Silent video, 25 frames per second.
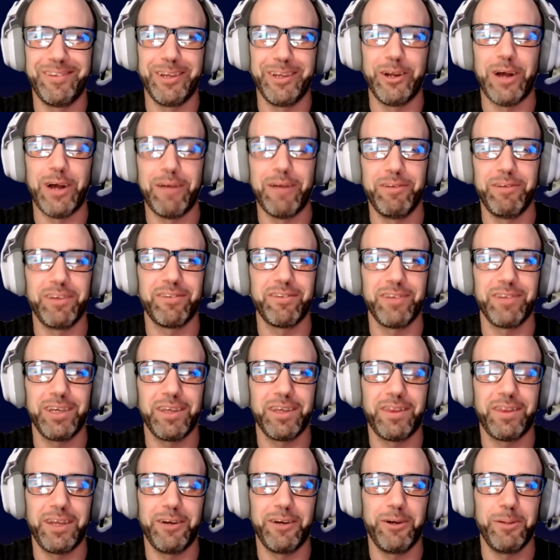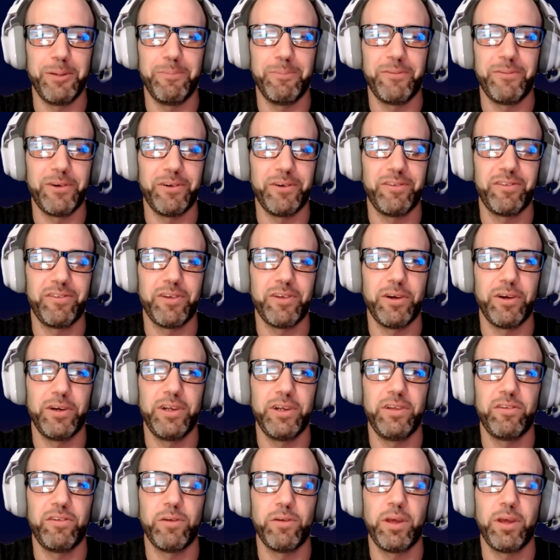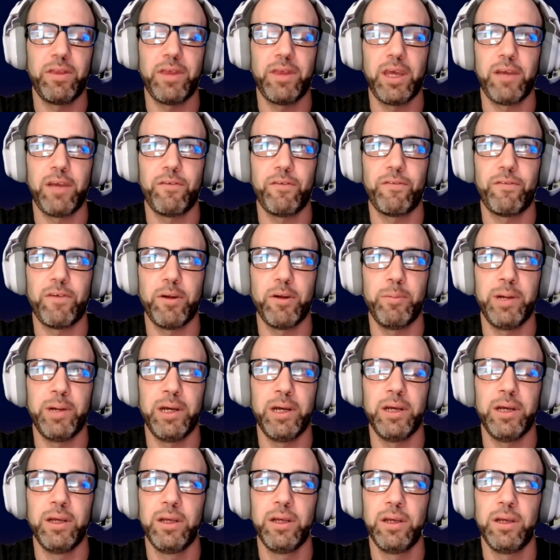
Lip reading: obviously Ethereum first started. So I think from a